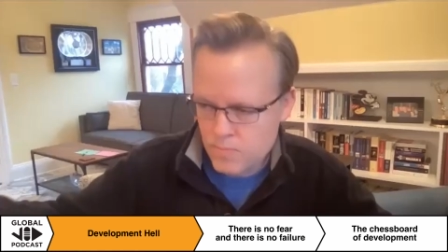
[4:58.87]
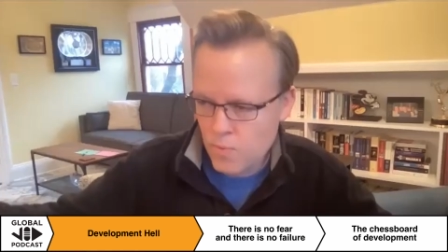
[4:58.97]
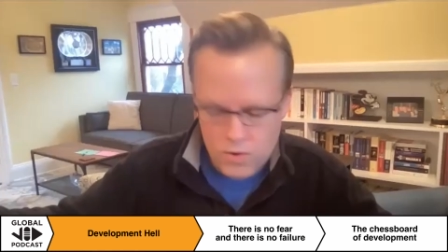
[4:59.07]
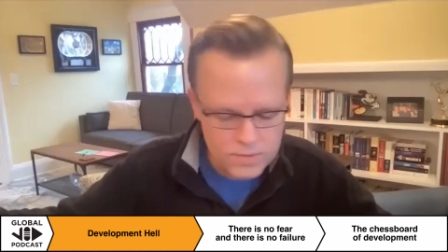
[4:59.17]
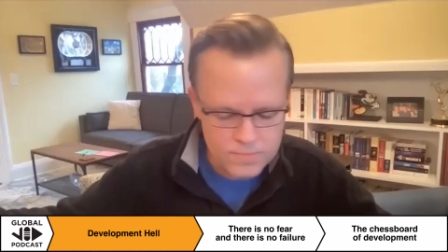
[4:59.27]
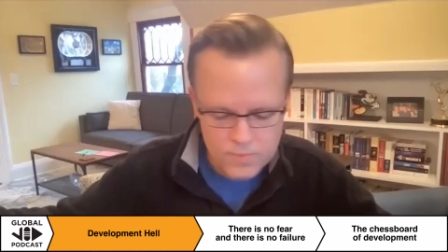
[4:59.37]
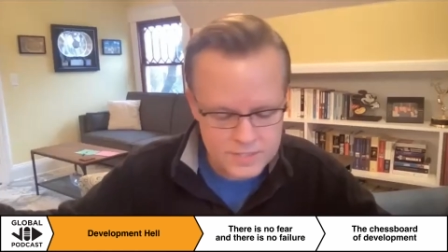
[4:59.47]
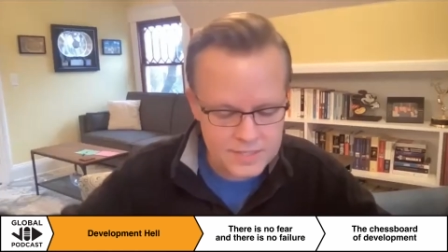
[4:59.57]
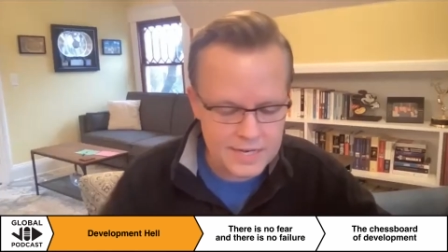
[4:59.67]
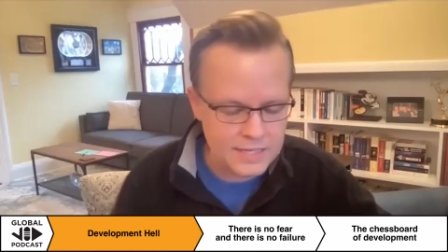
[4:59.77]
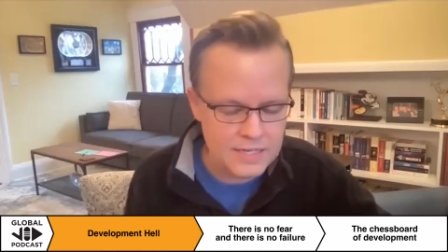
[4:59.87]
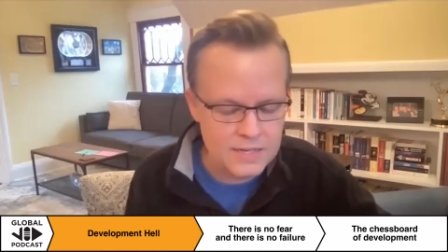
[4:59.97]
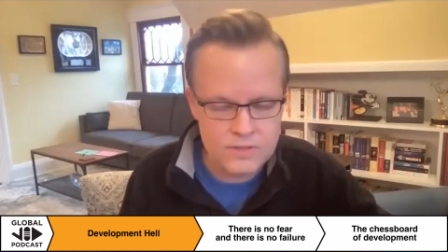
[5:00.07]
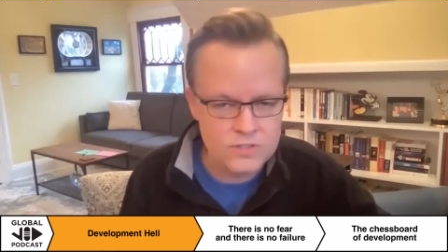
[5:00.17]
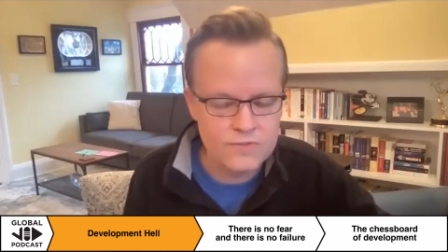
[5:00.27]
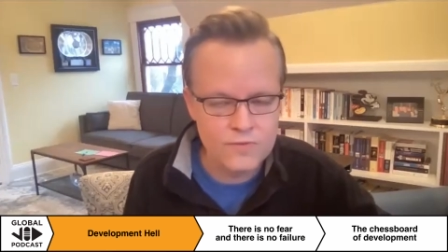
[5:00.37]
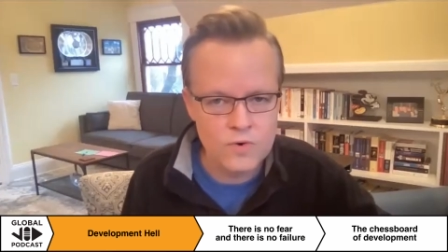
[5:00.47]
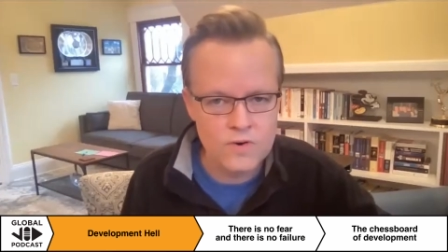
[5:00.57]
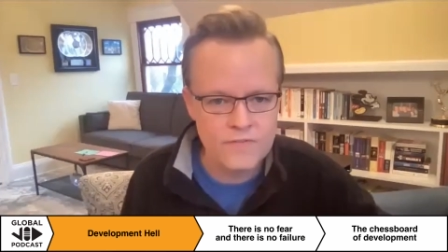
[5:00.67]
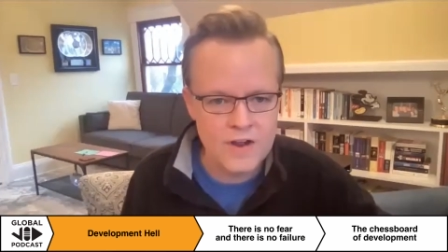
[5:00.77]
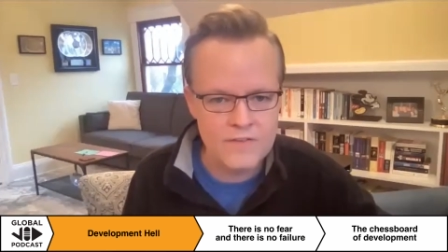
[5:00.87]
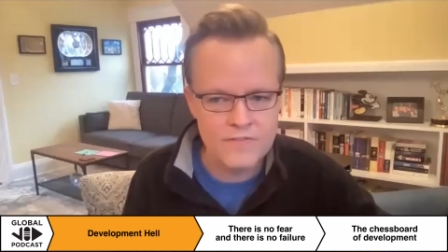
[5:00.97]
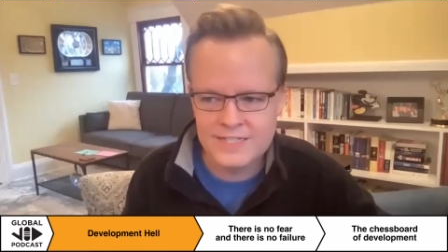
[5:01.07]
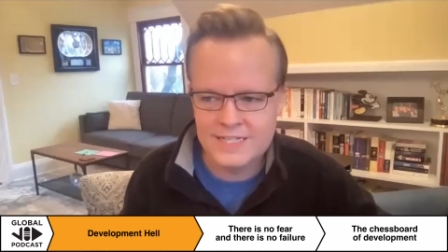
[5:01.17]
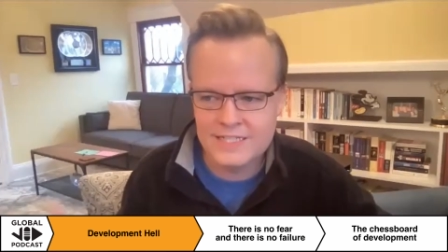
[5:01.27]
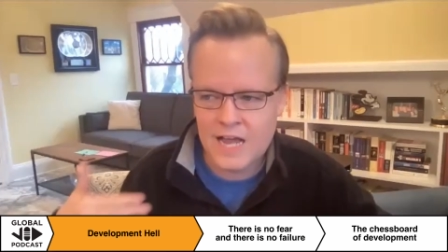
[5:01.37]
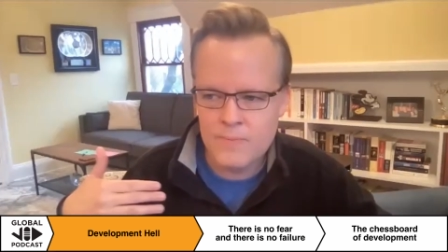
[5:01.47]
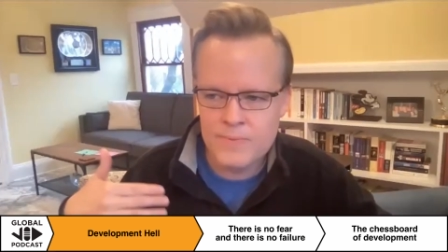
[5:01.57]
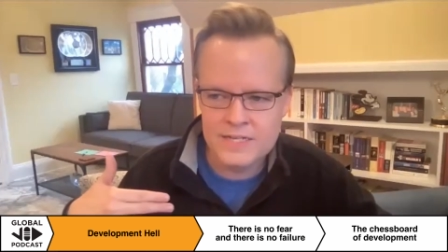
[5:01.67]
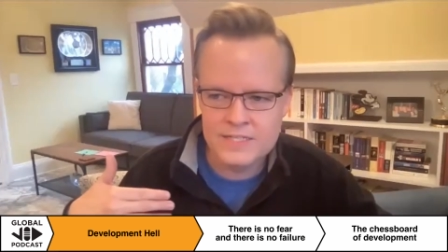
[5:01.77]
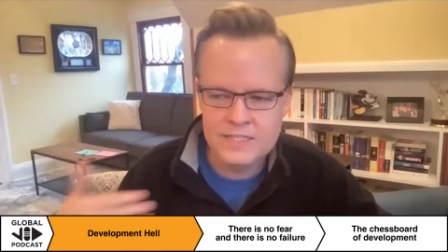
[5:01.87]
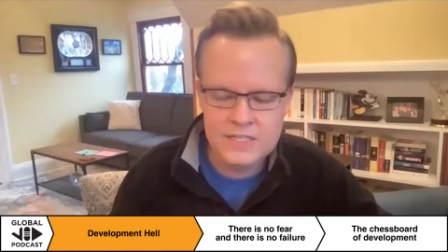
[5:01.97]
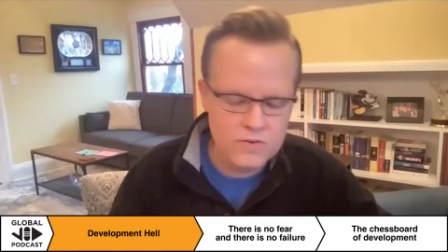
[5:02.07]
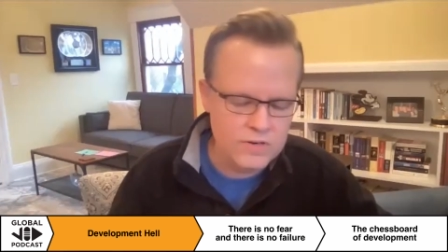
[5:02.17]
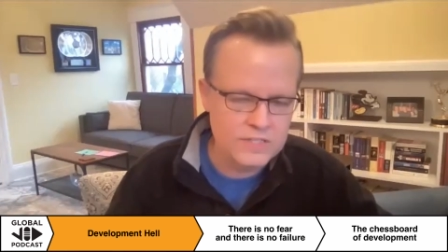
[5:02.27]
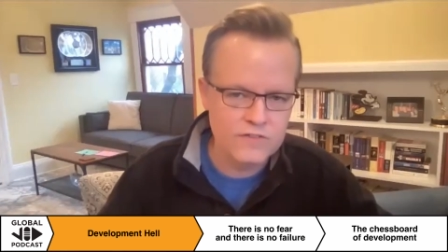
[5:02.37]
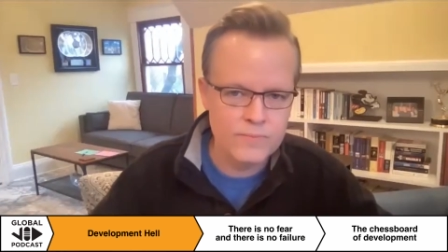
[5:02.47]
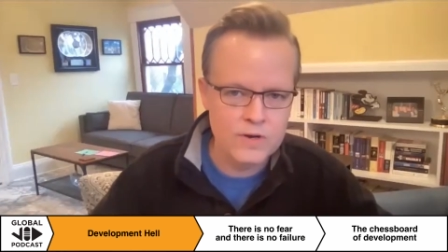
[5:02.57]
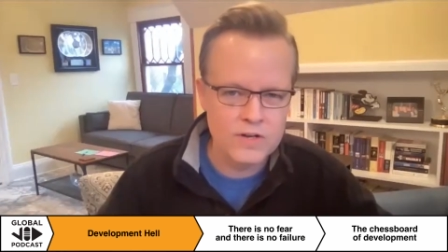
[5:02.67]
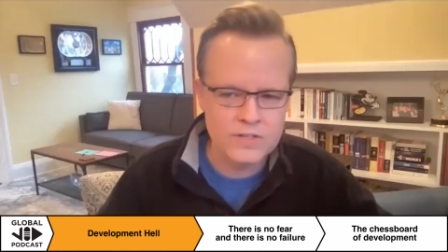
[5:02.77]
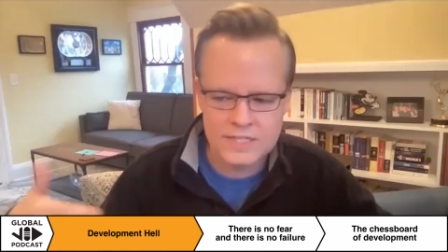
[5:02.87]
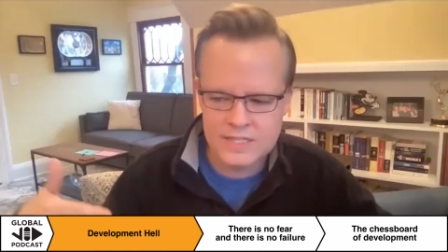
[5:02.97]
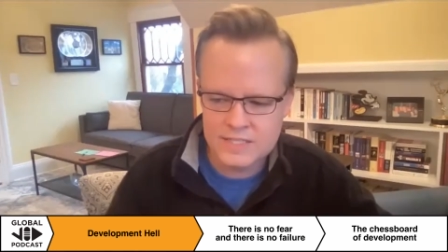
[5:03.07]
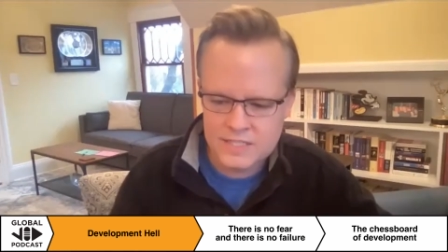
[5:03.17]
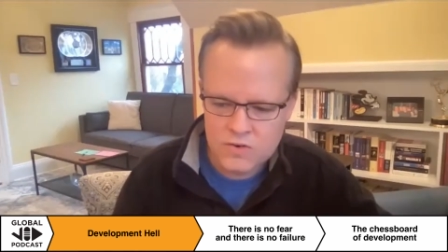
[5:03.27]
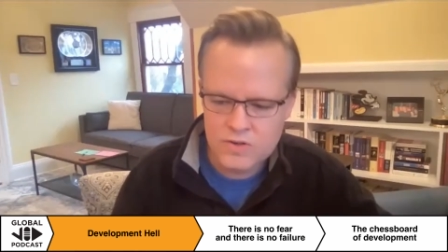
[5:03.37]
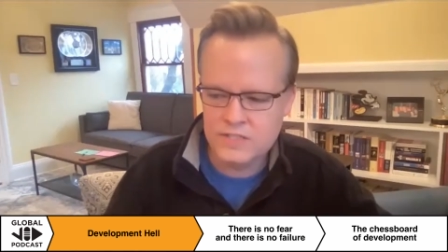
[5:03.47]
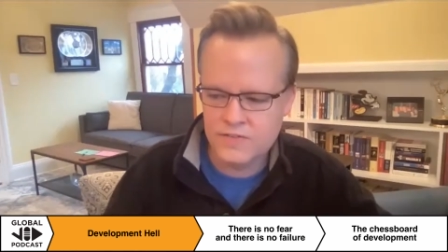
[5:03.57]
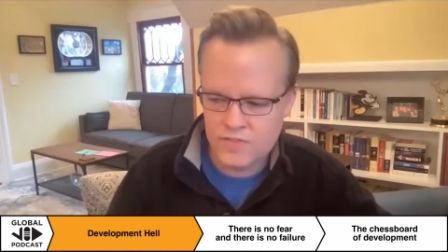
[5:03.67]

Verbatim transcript: most likely there's four or five. It's got to be a series of miracles, a series of